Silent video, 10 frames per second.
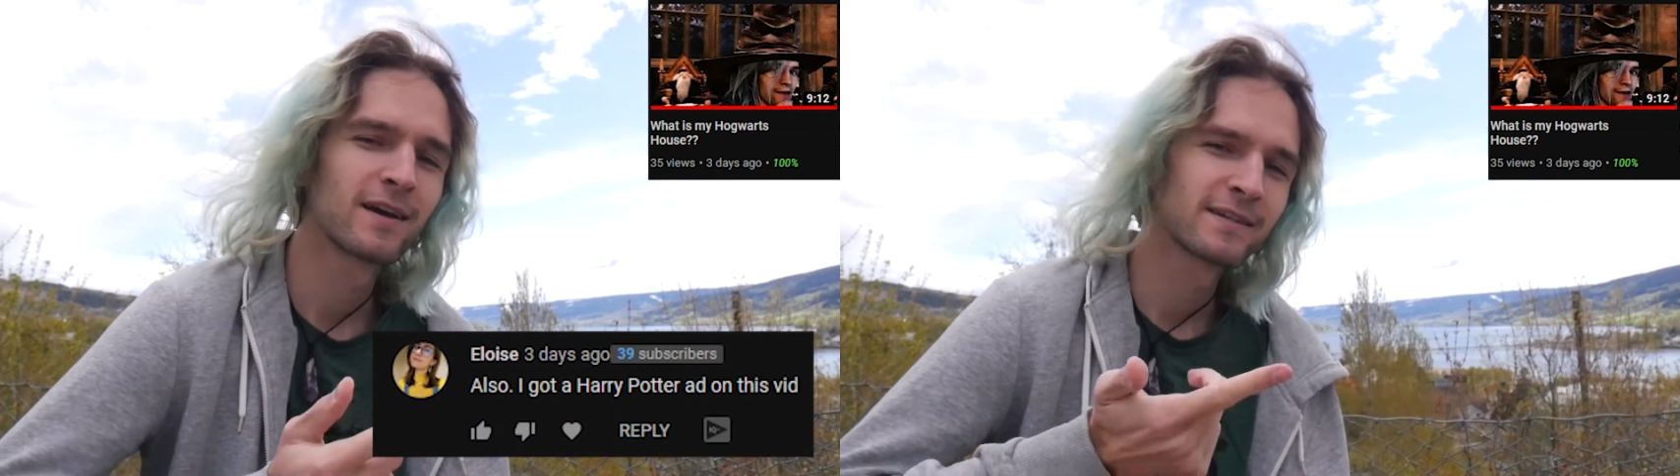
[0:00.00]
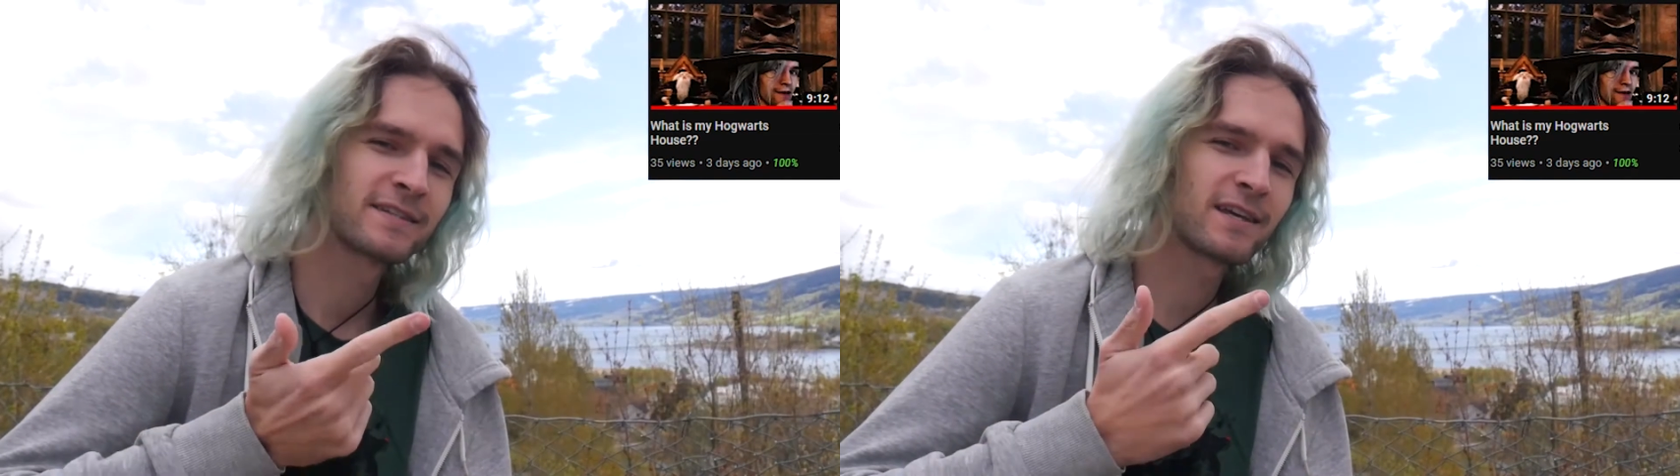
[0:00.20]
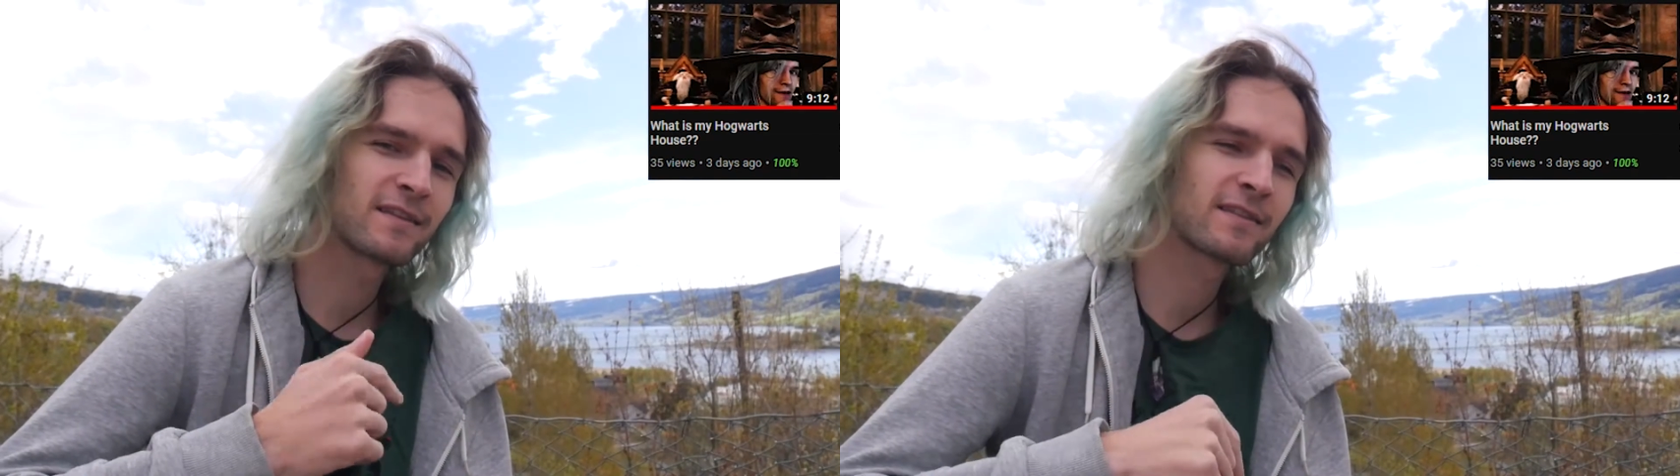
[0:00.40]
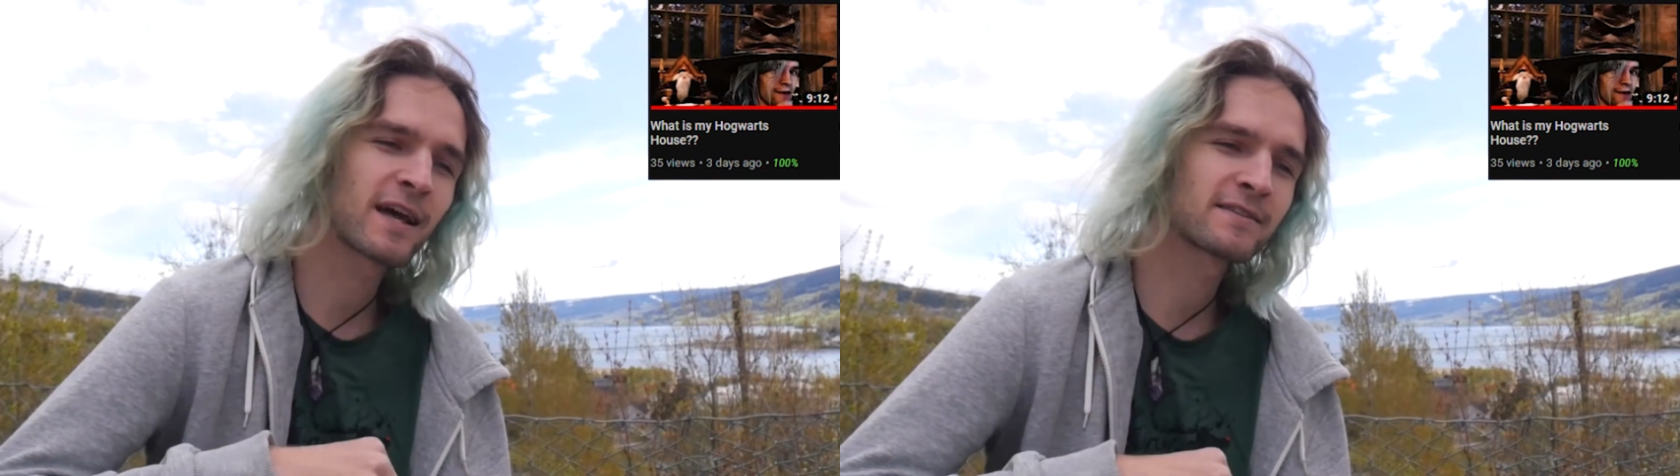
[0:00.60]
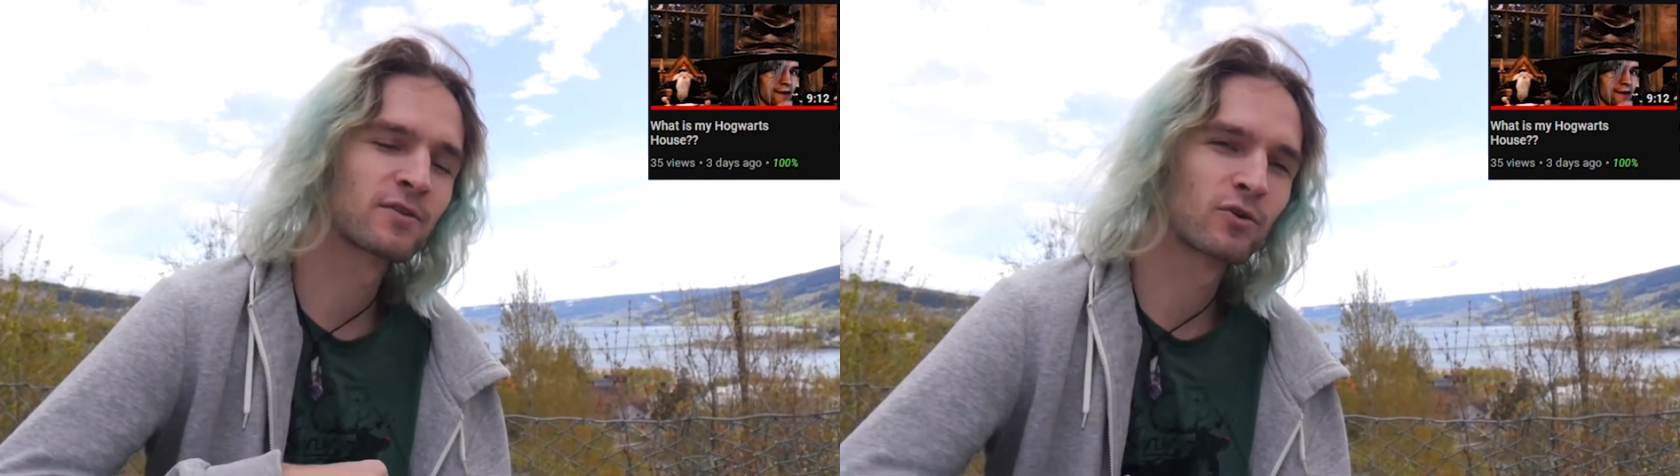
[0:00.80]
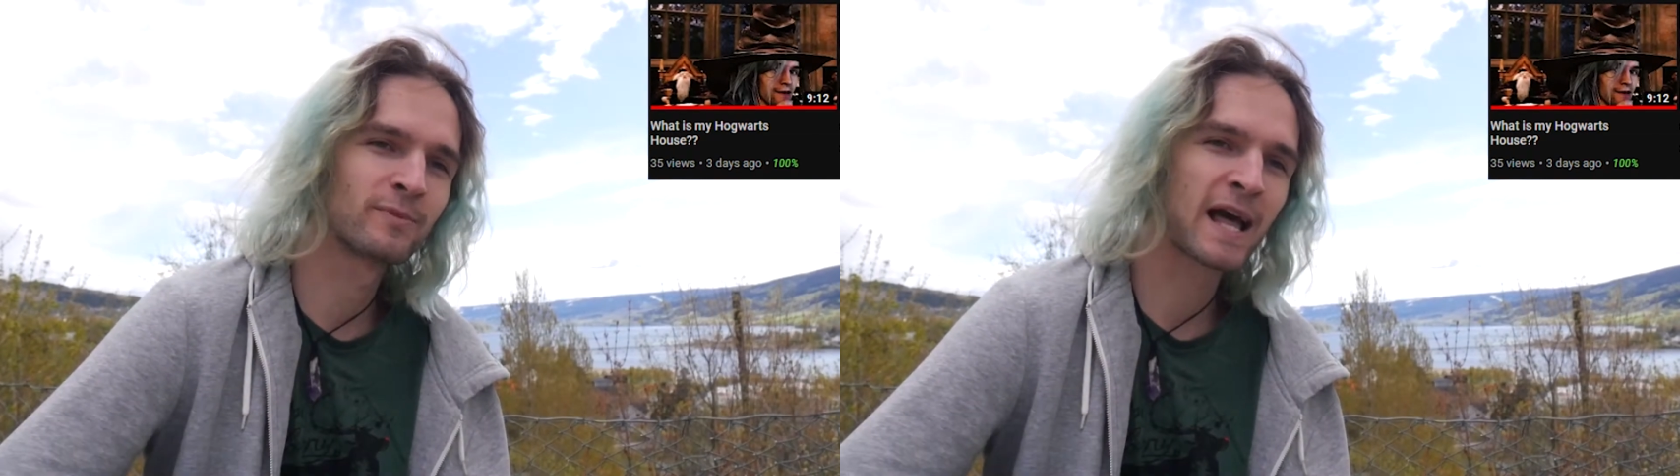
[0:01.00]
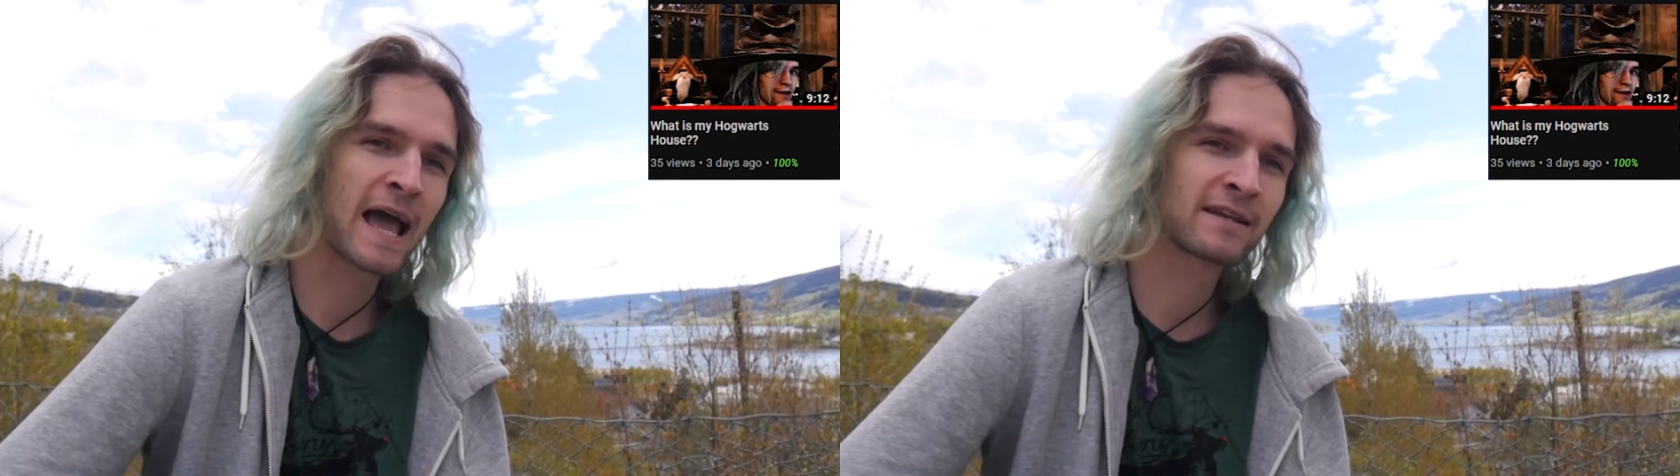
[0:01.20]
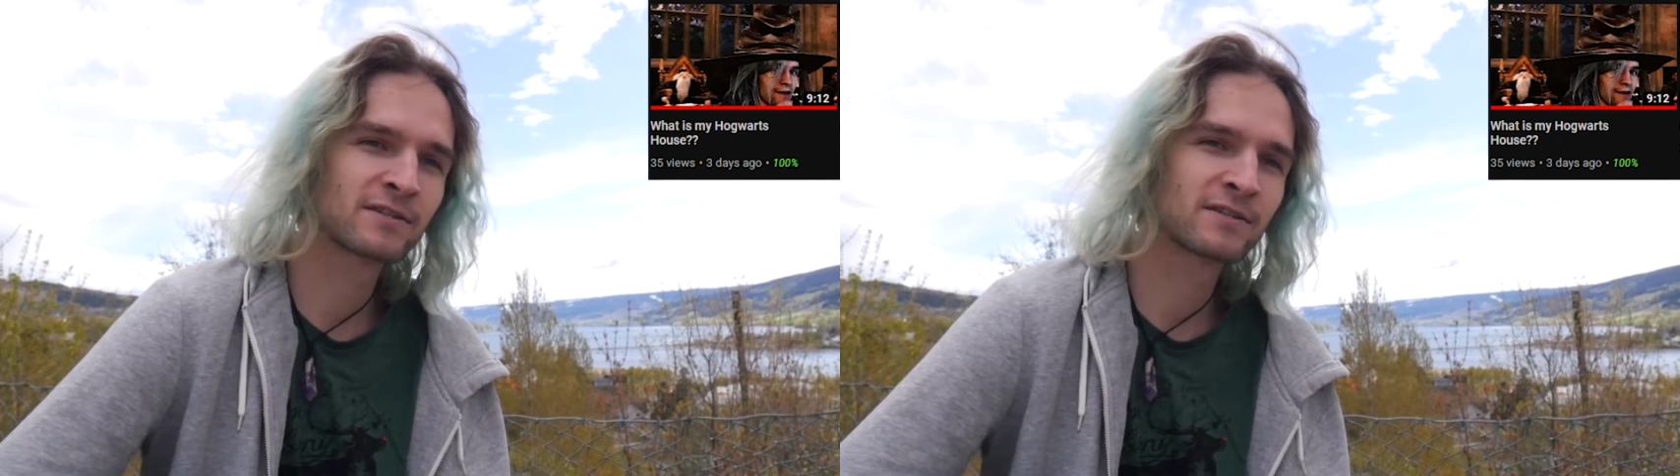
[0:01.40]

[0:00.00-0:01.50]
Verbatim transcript: See, that's a normal ad,